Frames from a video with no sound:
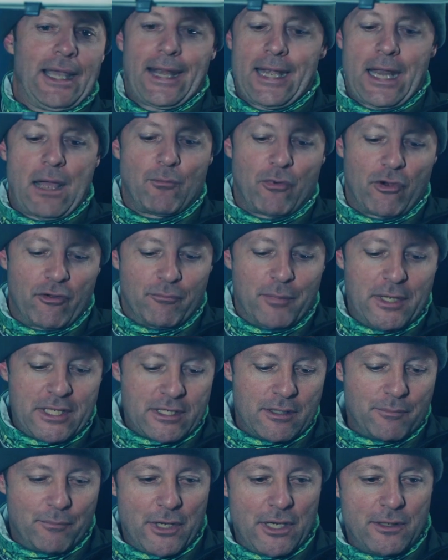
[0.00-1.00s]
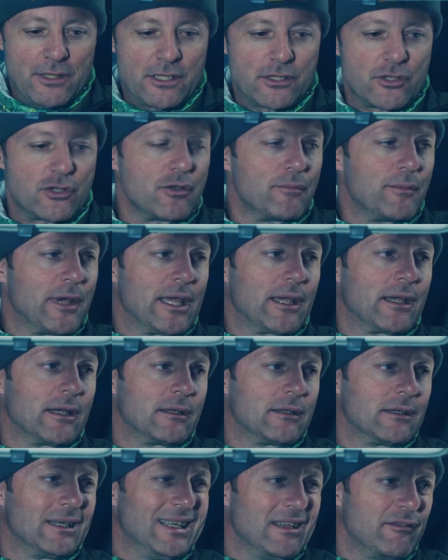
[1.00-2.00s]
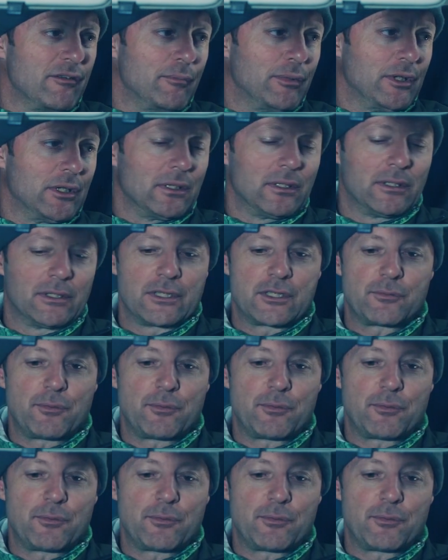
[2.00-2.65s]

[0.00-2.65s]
a number of bits and pieces to make it livable,